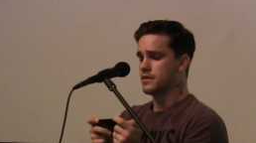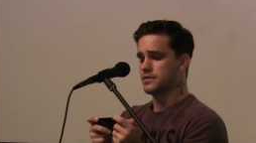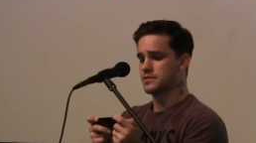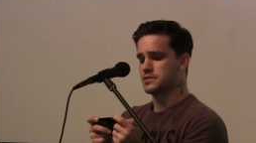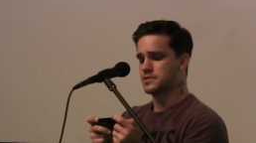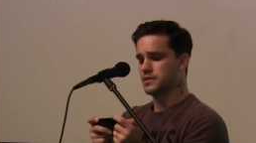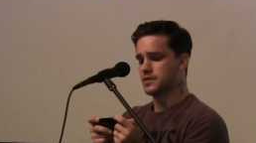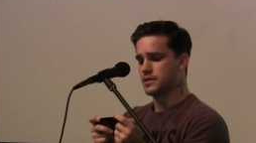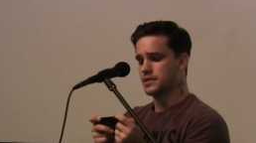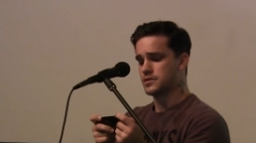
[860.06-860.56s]
The
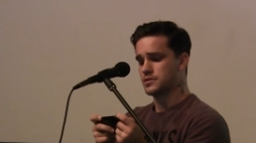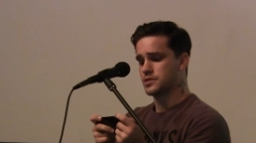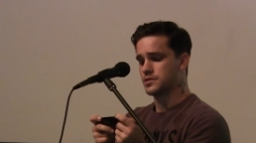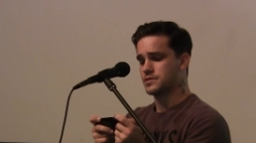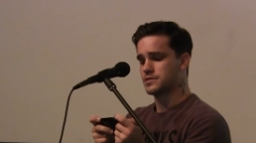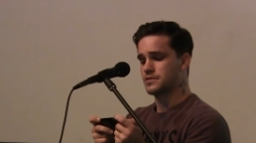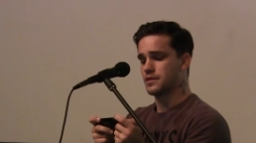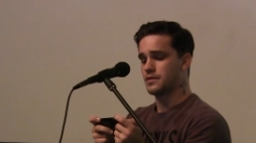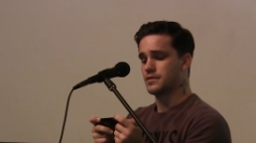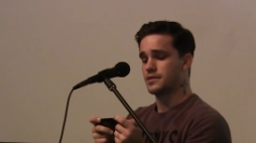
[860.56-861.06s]
sun has
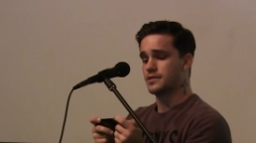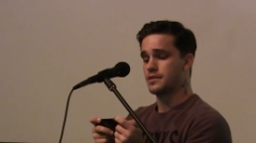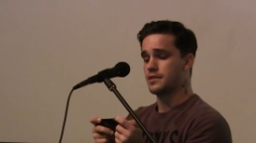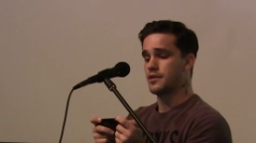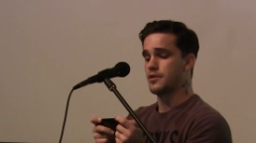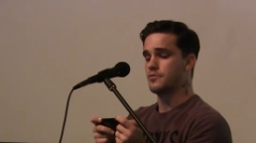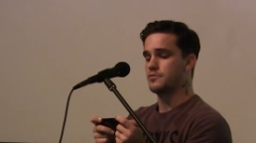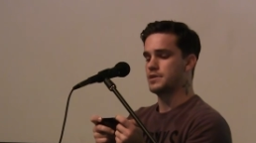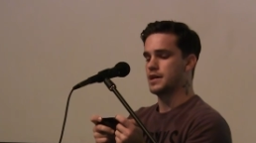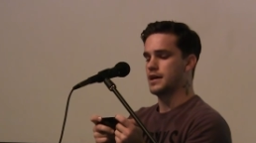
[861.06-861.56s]
just started to
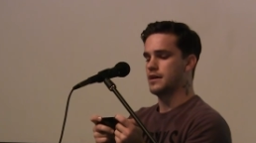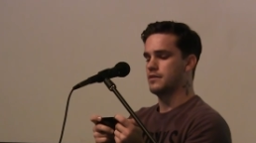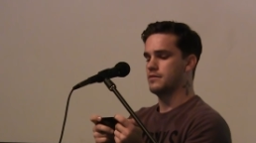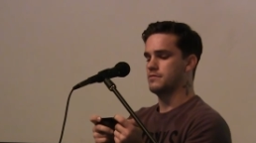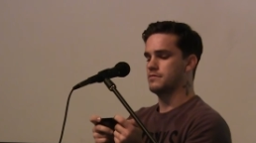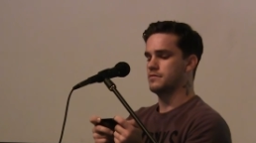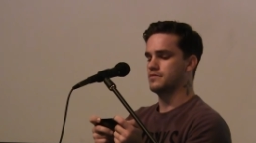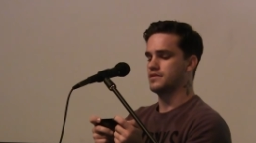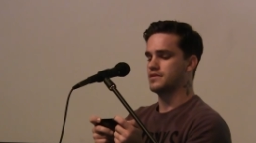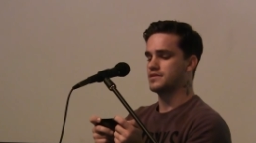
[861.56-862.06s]
go
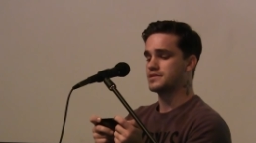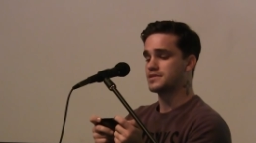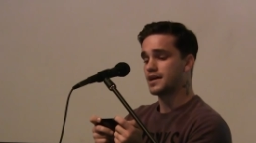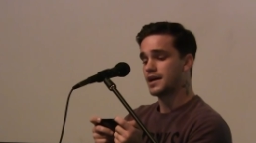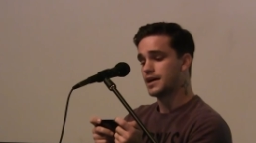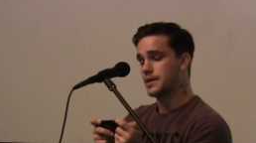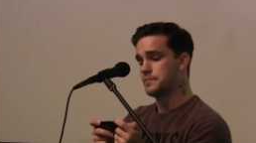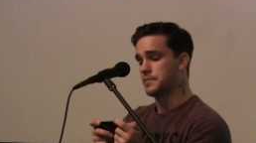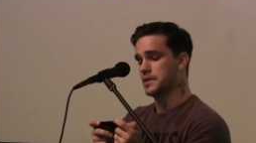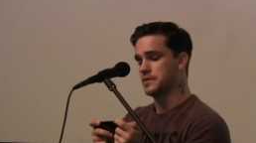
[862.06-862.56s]
down, the
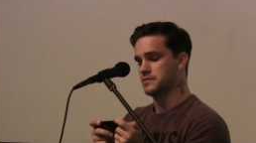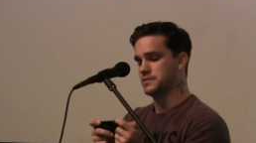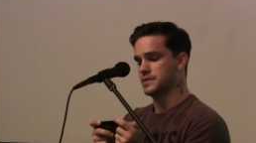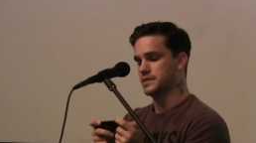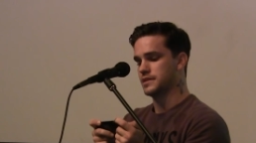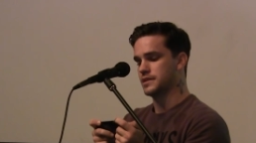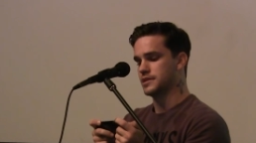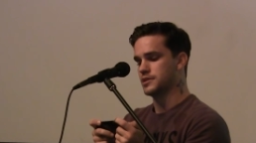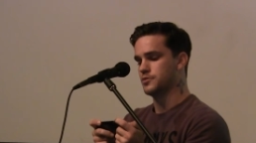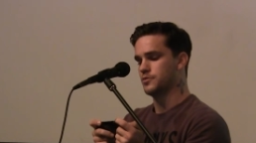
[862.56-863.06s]
sky
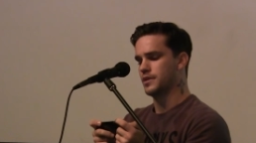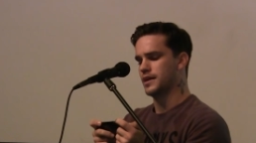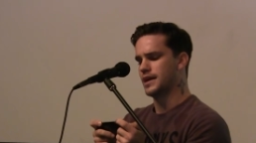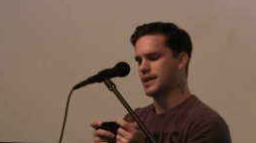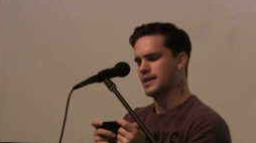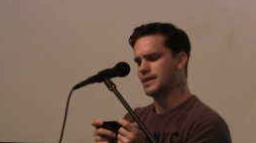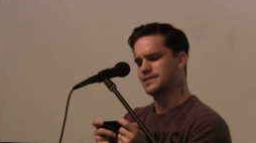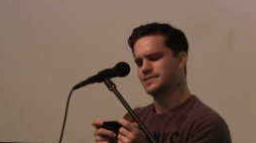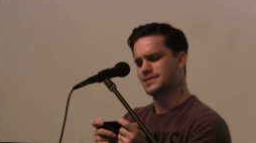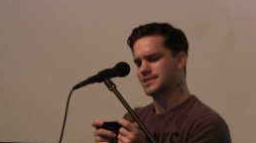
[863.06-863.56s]
melting into a
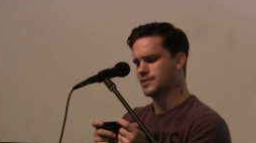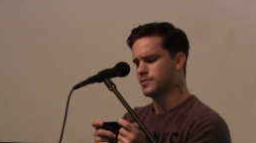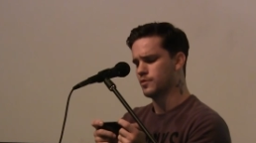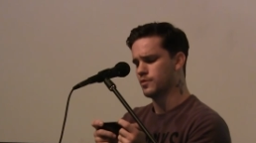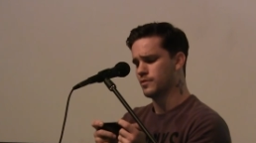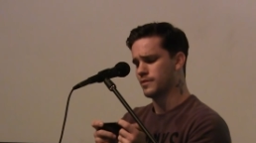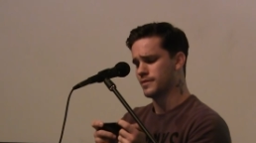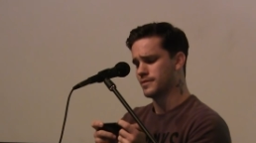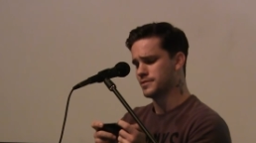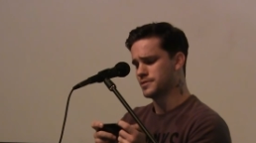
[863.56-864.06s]
hazy
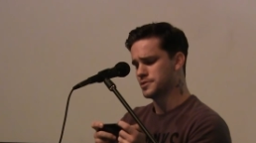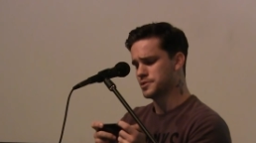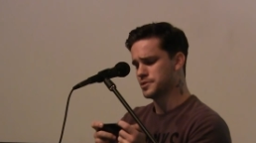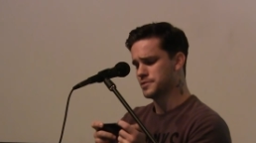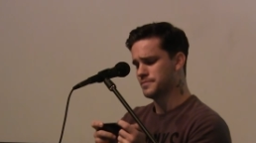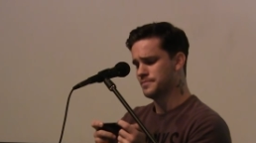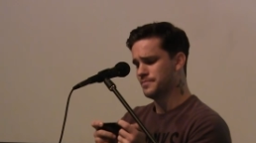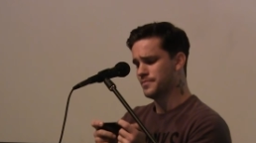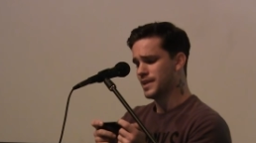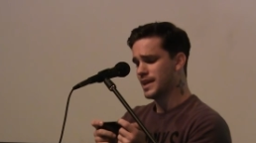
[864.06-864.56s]
orange.
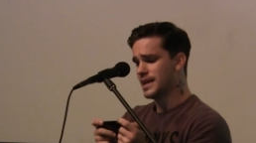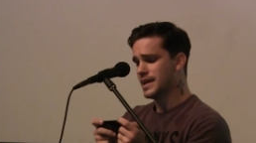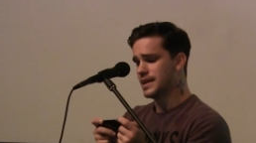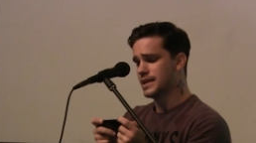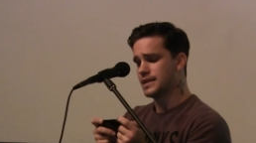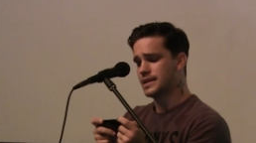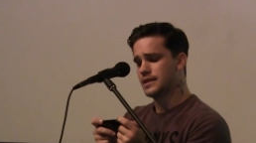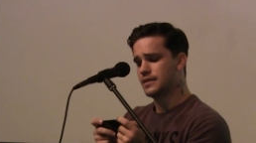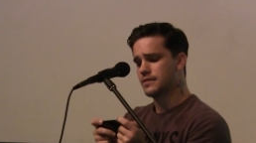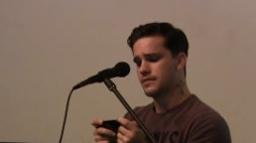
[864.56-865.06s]
He
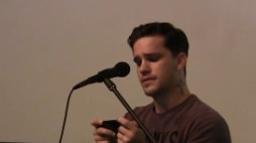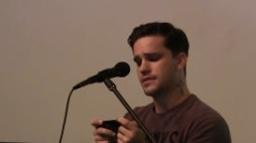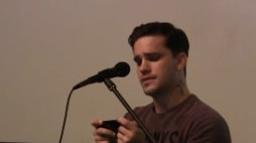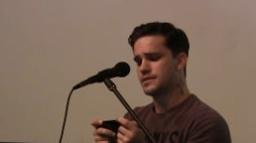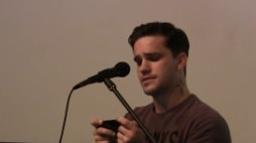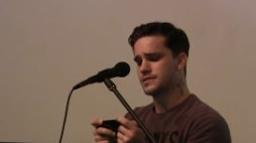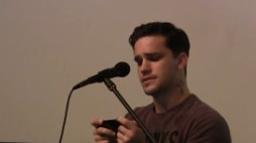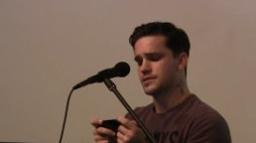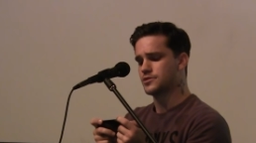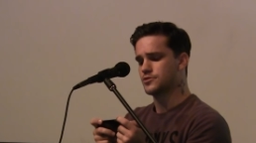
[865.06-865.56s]
can hear the
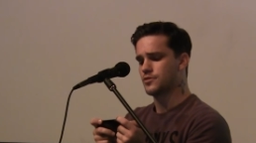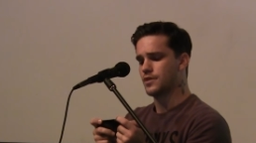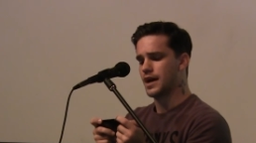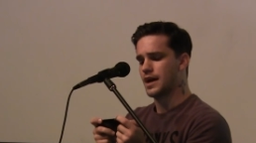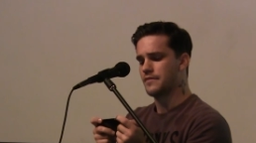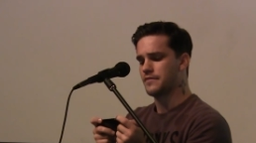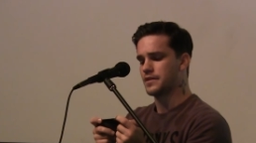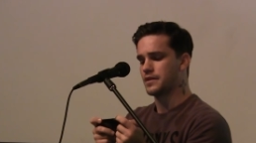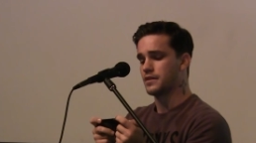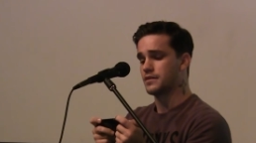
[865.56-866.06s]
distant
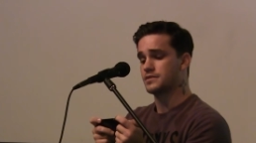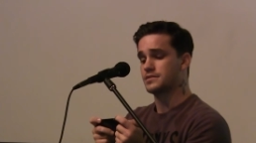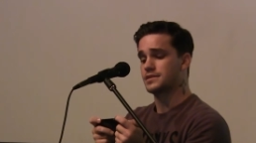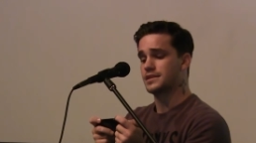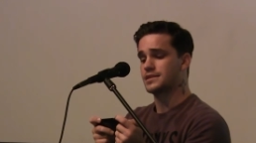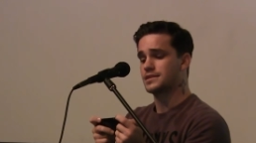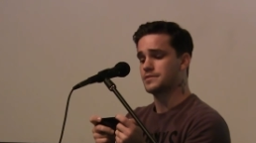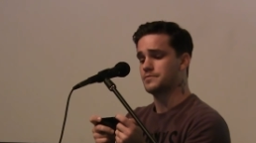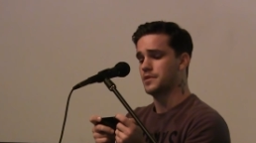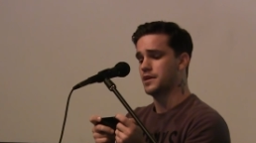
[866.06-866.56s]
traffic on
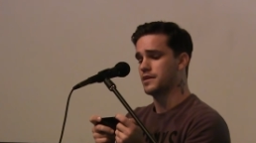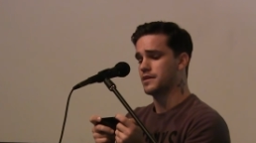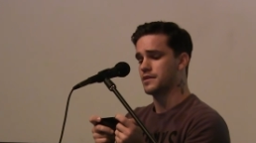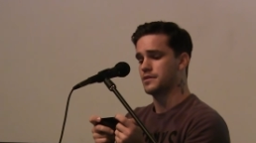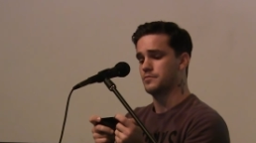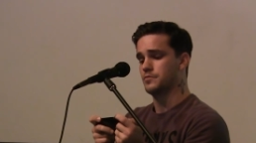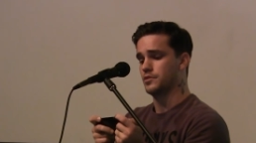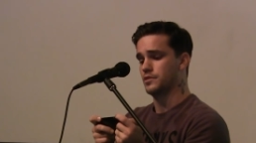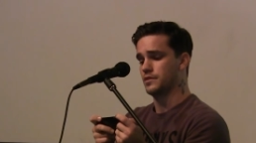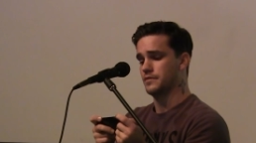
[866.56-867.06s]
Santa
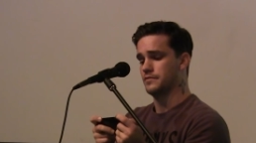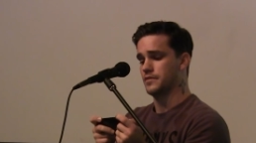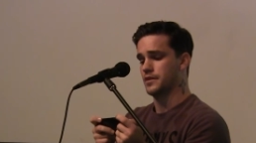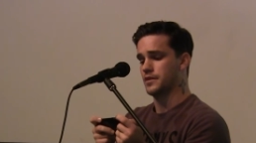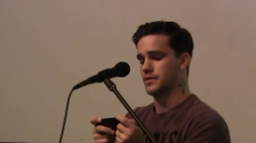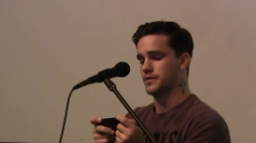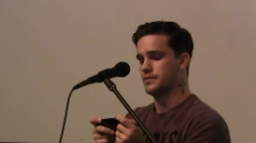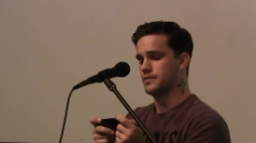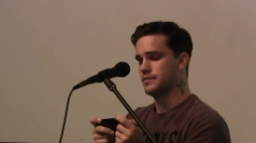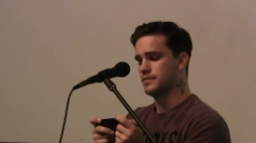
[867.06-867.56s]
Monica
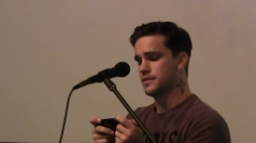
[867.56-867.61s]
Boulevard.